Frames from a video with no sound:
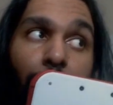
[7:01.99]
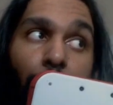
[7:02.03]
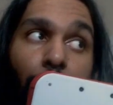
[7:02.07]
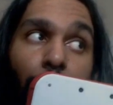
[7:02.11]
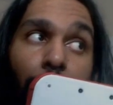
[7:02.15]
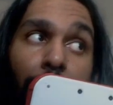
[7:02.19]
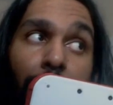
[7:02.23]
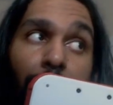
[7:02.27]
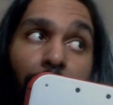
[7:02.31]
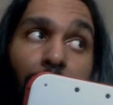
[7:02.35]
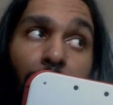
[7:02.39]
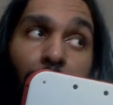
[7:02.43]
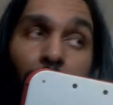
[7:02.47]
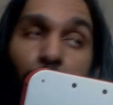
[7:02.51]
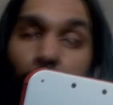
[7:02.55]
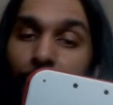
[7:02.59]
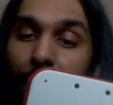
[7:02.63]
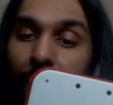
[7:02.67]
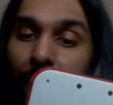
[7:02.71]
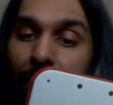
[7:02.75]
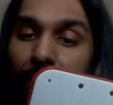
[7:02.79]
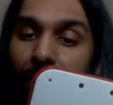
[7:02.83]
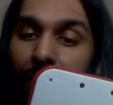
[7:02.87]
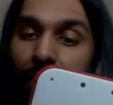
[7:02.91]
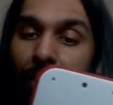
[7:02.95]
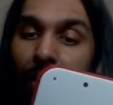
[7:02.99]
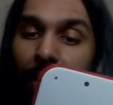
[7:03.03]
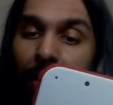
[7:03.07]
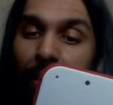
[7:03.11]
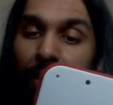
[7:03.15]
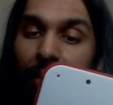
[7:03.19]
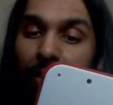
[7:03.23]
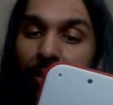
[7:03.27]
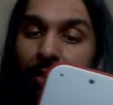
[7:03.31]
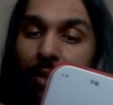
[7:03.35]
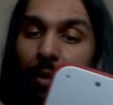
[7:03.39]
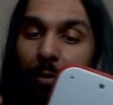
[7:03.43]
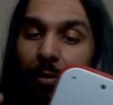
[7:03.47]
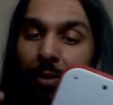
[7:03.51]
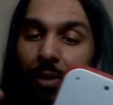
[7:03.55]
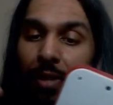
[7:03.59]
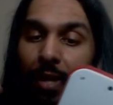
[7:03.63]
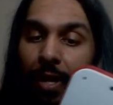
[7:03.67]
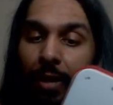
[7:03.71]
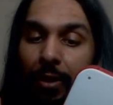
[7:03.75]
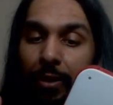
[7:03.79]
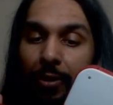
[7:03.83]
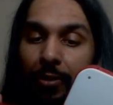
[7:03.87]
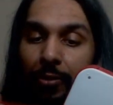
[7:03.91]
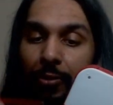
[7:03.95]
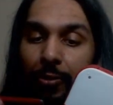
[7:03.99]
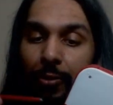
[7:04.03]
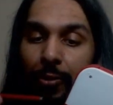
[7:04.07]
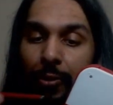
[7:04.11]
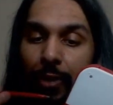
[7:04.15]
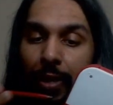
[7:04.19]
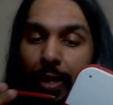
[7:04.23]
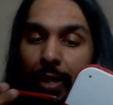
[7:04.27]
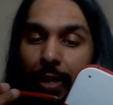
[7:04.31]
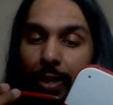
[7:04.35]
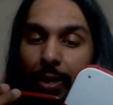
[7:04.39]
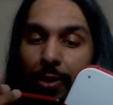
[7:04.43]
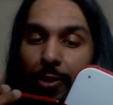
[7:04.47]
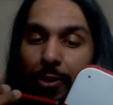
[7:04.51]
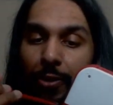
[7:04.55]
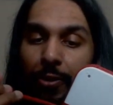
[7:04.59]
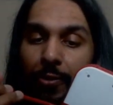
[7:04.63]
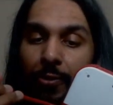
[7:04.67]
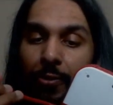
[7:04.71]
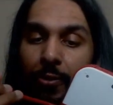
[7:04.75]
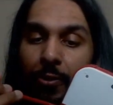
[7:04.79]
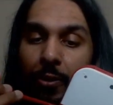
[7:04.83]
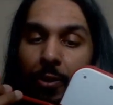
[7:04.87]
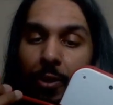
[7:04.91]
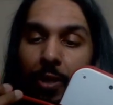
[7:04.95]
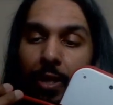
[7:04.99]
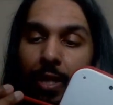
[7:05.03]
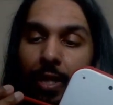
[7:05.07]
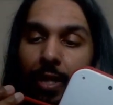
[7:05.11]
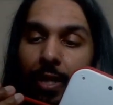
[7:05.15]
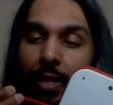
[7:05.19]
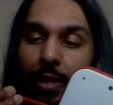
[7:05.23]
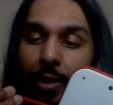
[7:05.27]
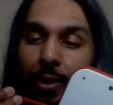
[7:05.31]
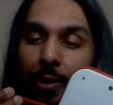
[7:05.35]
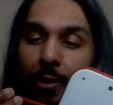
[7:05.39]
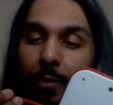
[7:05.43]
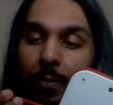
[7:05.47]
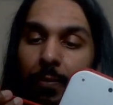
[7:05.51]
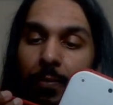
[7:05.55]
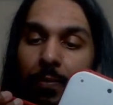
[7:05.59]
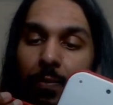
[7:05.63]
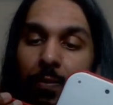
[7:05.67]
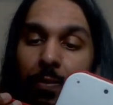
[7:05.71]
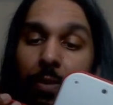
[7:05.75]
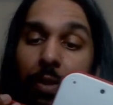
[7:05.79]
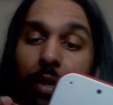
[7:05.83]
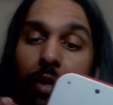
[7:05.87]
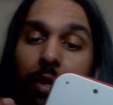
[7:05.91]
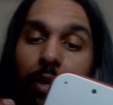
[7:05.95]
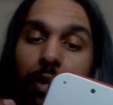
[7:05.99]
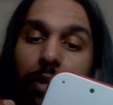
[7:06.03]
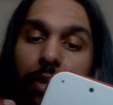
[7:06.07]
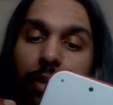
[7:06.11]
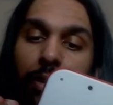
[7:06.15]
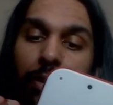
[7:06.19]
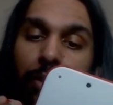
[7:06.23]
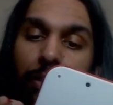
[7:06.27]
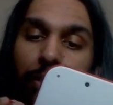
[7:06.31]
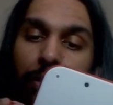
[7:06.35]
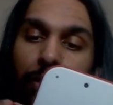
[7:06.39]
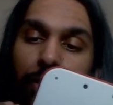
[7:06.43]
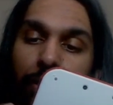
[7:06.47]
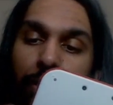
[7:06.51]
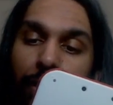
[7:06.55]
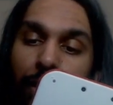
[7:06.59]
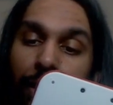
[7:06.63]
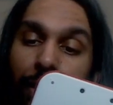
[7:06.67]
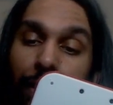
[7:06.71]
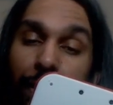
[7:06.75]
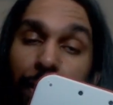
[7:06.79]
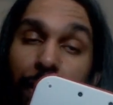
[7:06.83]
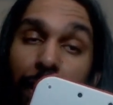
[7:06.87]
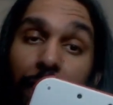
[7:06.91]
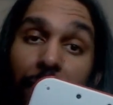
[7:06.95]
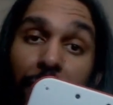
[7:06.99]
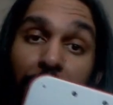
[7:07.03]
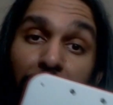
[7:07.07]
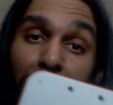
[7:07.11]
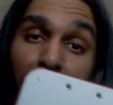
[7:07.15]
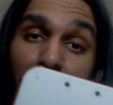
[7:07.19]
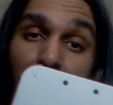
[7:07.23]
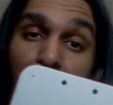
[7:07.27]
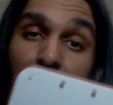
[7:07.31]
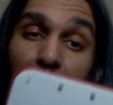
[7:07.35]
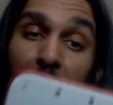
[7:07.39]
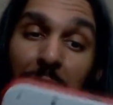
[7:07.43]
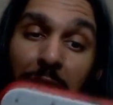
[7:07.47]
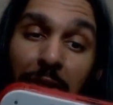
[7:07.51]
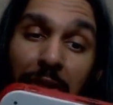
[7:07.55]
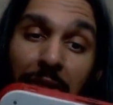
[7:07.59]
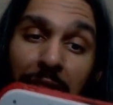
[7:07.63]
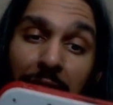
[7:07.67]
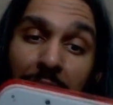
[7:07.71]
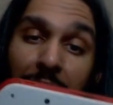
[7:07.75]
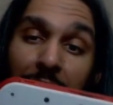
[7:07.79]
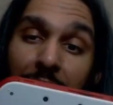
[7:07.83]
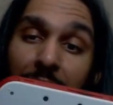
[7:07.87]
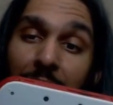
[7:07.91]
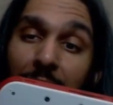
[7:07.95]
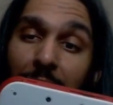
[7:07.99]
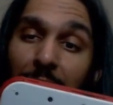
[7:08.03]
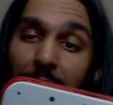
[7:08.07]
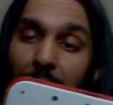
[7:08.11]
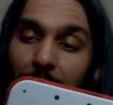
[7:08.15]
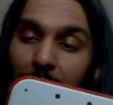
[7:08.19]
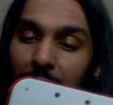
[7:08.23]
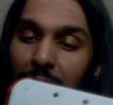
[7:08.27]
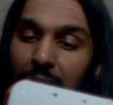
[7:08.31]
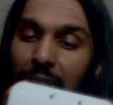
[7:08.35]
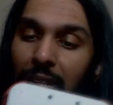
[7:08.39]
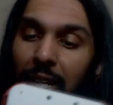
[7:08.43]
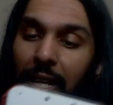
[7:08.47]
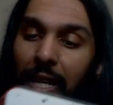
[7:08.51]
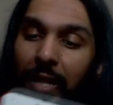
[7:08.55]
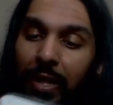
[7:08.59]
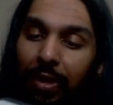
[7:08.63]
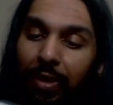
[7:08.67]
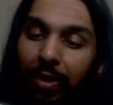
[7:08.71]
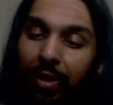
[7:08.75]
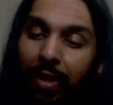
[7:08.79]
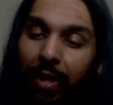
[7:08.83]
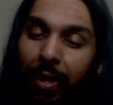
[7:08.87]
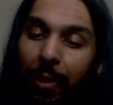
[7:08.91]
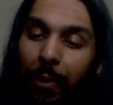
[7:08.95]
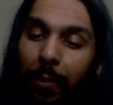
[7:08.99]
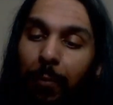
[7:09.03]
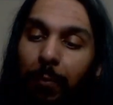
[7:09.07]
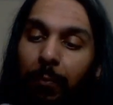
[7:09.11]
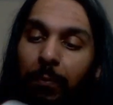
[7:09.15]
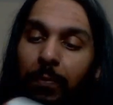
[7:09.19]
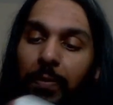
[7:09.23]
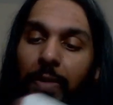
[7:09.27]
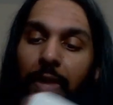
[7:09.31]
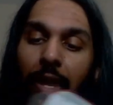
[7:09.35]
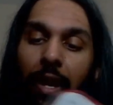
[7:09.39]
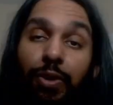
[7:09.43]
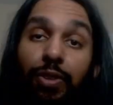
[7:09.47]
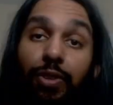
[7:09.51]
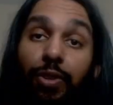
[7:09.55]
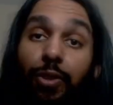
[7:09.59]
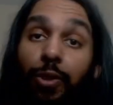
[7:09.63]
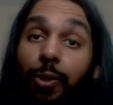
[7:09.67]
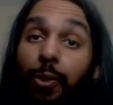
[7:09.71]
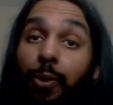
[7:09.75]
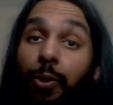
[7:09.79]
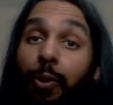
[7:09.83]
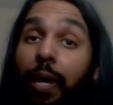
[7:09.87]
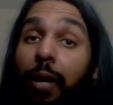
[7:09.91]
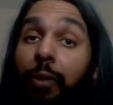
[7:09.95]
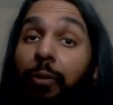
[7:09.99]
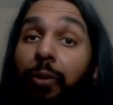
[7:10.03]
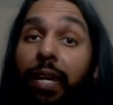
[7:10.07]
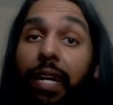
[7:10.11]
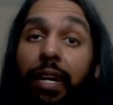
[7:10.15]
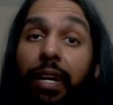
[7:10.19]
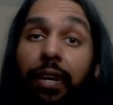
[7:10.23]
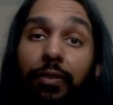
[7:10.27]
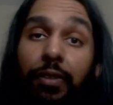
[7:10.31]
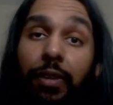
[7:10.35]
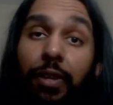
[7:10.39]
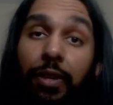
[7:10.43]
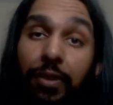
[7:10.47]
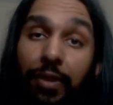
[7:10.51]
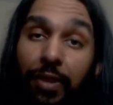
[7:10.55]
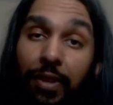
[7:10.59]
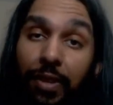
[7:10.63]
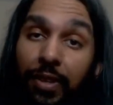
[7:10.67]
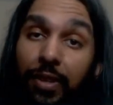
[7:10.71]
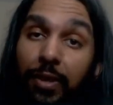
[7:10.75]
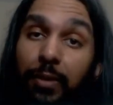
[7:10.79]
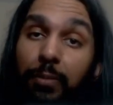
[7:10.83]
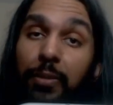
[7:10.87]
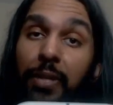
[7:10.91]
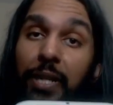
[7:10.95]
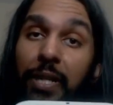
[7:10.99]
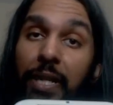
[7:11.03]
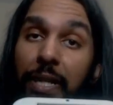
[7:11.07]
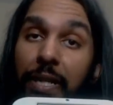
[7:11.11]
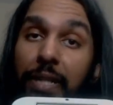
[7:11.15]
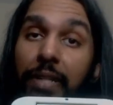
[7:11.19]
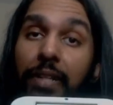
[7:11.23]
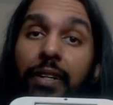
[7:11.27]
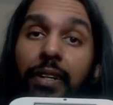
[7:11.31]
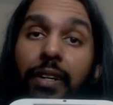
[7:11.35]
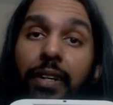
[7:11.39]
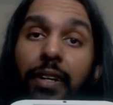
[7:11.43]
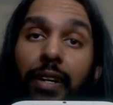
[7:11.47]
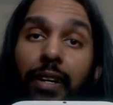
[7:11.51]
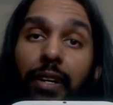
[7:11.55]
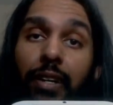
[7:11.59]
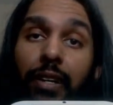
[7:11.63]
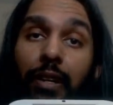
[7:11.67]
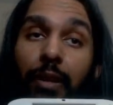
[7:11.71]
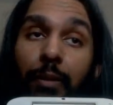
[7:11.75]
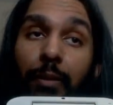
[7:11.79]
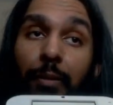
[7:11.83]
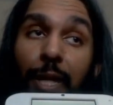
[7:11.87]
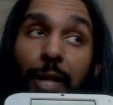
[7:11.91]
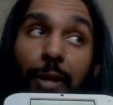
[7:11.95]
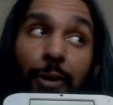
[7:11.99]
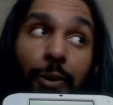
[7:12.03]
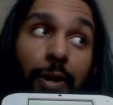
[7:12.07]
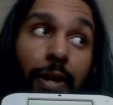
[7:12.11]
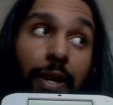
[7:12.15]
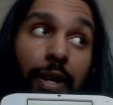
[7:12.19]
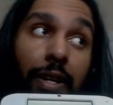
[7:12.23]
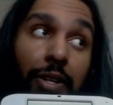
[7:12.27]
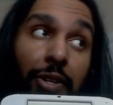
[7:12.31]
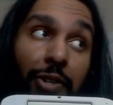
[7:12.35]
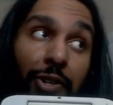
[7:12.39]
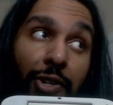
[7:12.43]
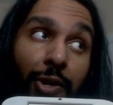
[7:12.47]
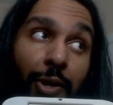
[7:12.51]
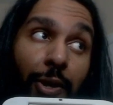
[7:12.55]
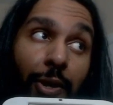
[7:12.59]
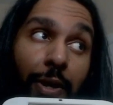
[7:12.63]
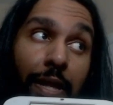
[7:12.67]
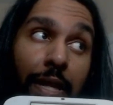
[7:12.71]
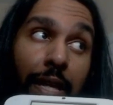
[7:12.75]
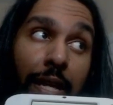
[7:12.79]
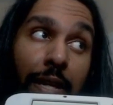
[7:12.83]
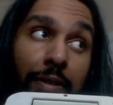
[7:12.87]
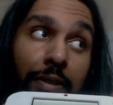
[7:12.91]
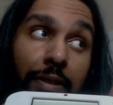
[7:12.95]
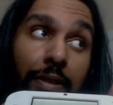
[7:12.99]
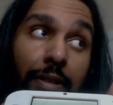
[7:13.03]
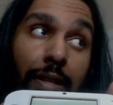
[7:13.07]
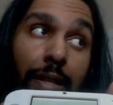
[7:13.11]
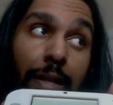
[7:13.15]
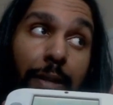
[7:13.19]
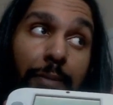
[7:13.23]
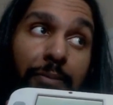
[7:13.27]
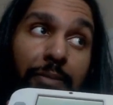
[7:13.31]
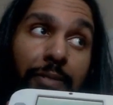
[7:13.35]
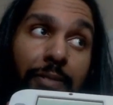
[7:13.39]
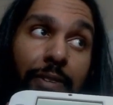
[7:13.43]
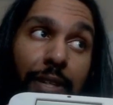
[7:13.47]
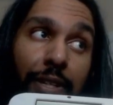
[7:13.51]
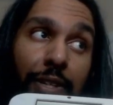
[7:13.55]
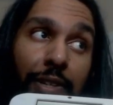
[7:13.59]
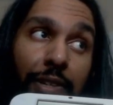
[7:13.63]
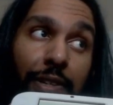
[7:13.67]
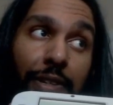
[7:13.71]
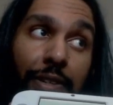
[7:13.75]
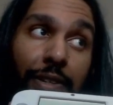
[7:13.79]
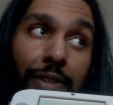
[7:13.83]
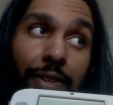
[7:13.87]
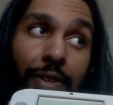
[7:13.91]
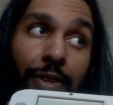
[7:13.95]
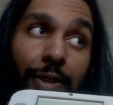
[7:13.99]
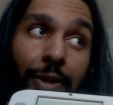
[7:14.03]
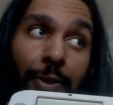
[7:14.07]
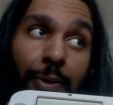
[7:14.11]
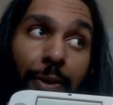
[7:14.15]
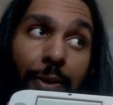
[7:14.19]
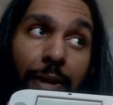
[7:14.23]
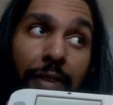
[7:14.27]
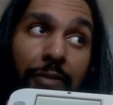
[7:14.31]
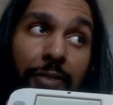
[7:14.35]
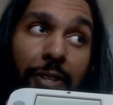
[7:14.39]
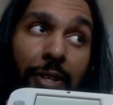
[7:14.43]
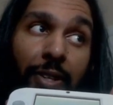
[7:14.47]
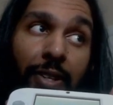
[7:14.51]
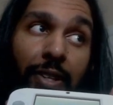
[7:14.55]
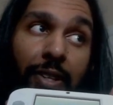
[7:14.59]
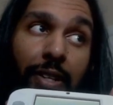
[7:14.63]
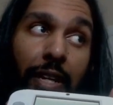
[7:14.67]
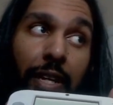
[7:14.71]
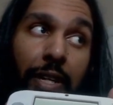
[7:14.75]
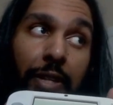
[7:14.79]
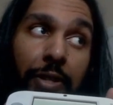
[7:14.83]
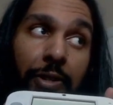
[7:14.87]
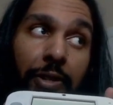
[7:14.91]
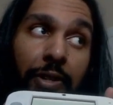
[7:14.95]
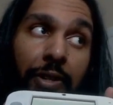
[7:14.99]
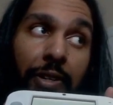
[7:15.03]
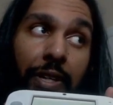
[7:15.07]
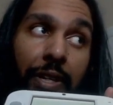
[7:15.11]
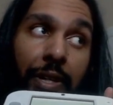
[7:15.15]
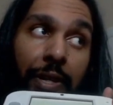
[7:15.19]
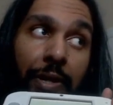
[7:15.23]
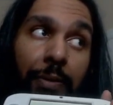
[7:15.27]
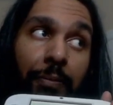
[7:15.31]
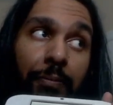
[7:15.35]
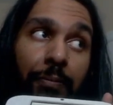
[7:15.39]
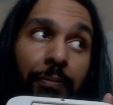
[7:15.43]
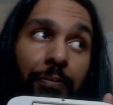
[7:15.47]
this is where the stylus comes out of, right over here. And that is our Nintendo stylus there. So now we have the system on. Let me go ahead and show you that sleep function. So we have our slider here.